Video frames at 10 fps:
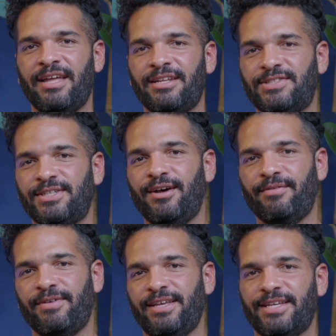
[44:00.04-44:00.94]
in
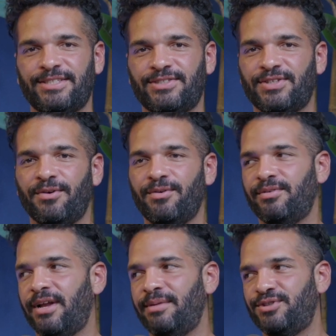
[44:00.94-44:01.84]
itself has its
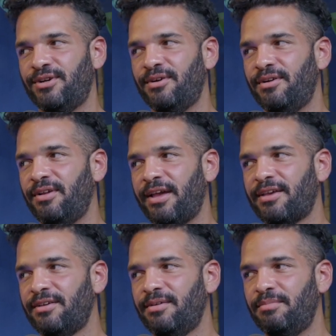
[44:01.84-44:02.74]
own, I'm sure, like, I
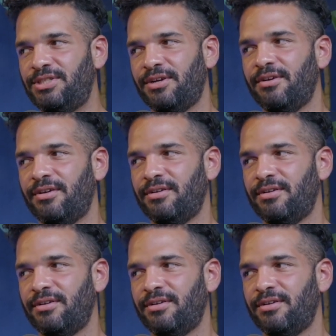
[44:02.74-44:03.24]
do. Material.